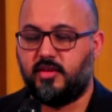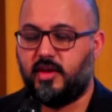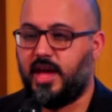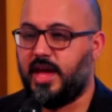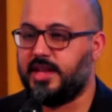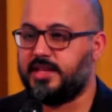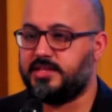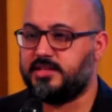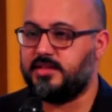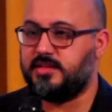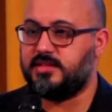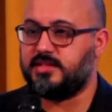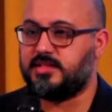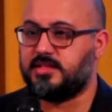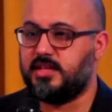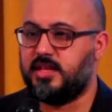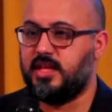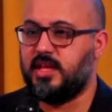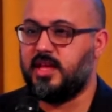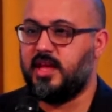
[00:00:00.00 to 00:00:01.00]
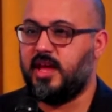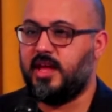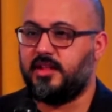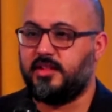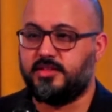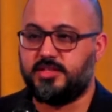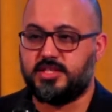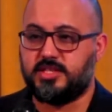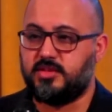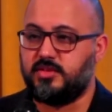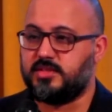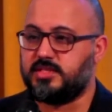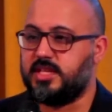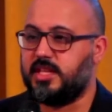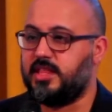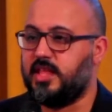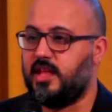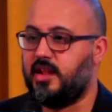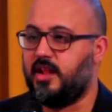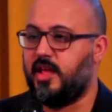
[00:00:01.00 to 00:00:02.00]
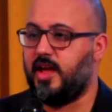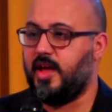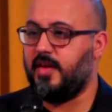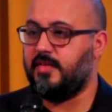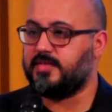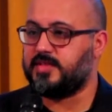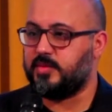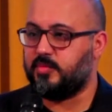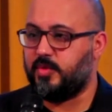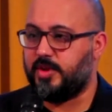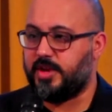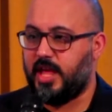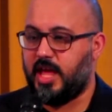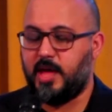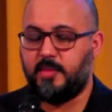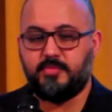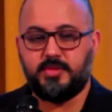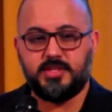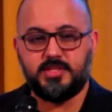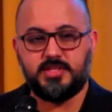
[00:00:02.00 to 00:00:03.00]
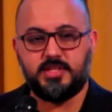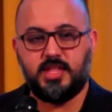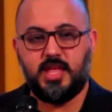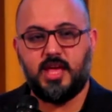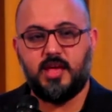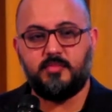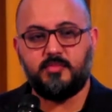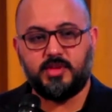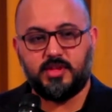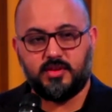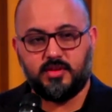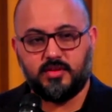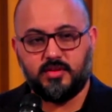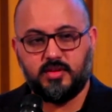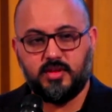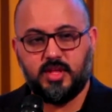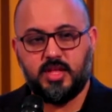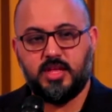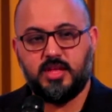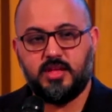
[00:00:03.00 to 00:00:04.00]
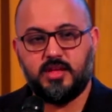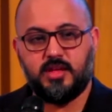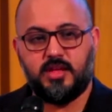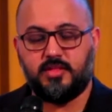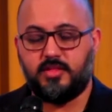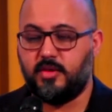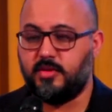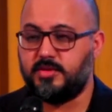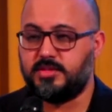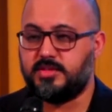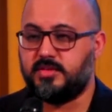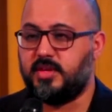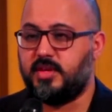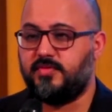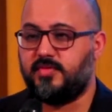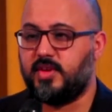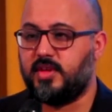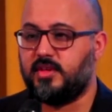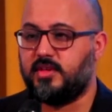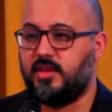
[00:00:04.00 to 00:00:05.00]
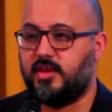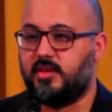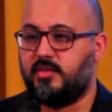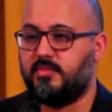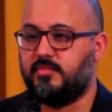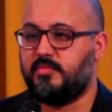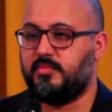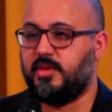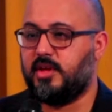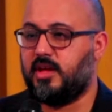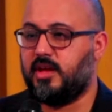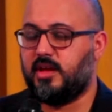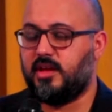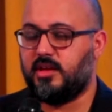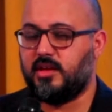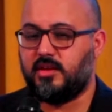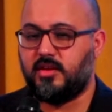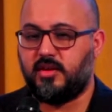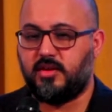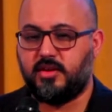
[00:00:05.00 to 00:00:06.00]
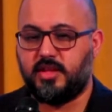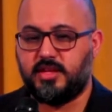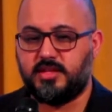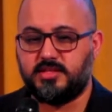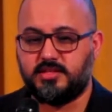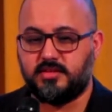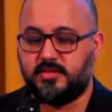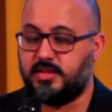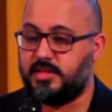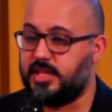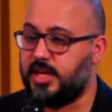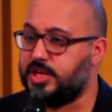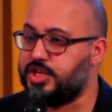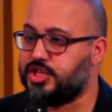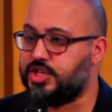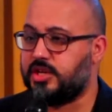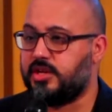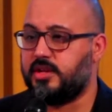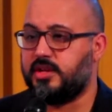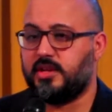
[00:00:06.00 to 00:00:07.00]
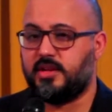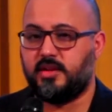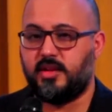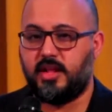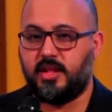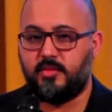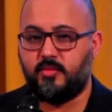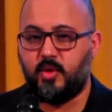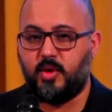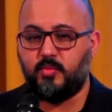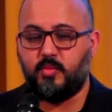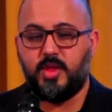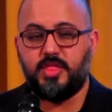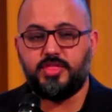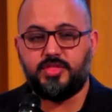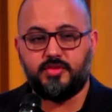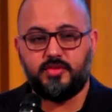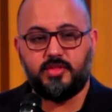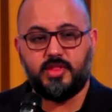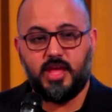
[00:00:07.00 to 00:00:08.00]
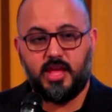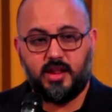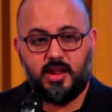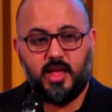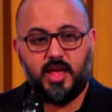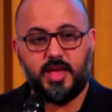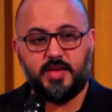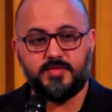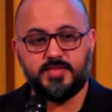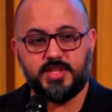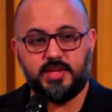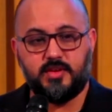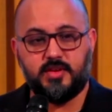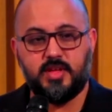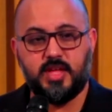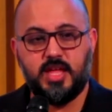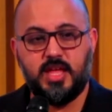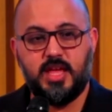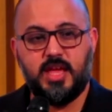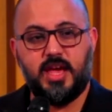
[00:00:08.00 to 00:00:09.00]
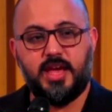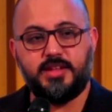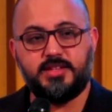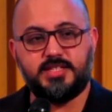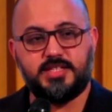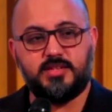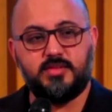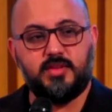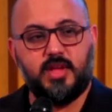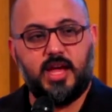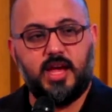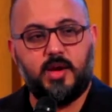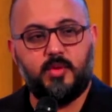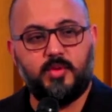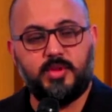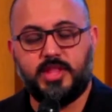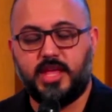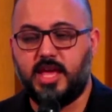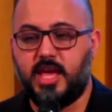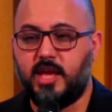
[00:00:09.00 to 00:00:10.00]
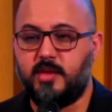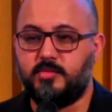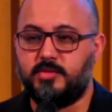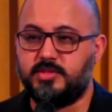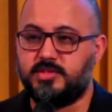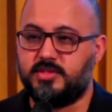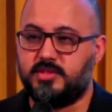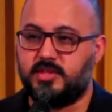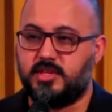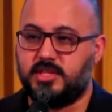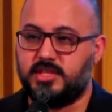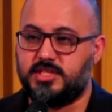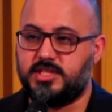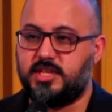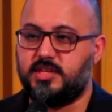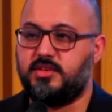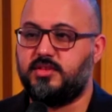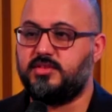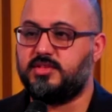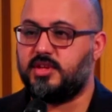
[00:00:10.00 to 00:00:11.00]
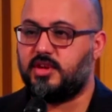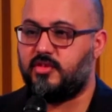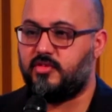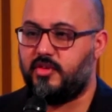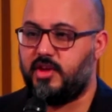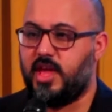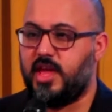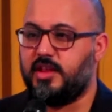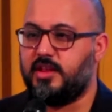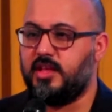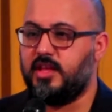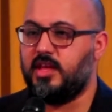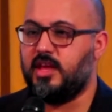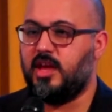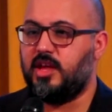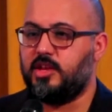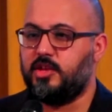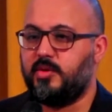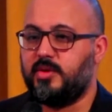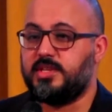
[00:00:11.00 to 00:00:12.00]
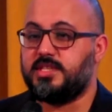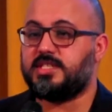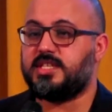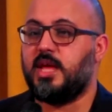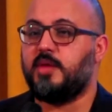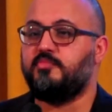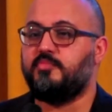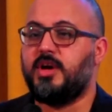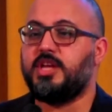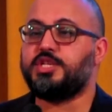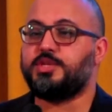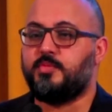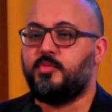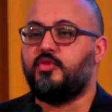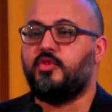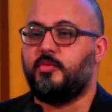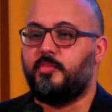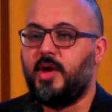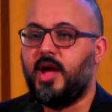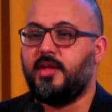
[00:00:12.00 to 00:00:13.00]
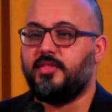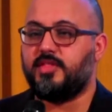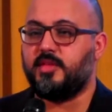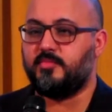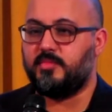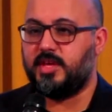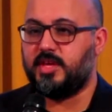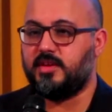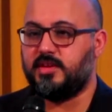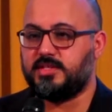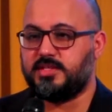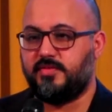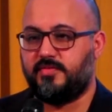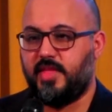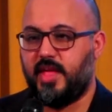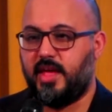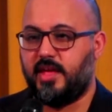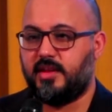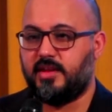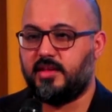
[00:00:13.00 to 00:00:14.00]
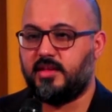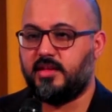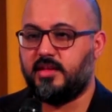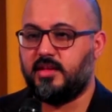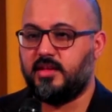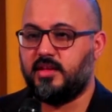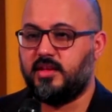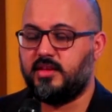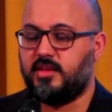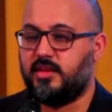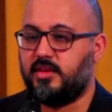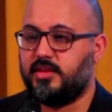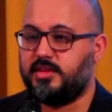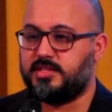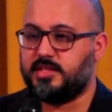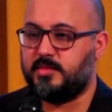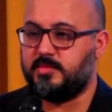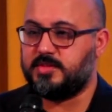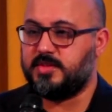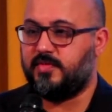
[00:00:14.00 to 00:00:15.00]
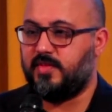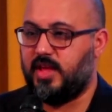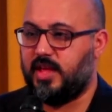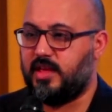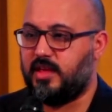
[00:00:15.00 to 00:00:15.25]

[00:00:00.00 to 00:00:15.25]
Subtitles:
actors, and just looks at their lives and what happened to them, and those who even got into addiction and what went through their lives, and still how were they able to continue to create. And you understand much more about them because of that, in terms of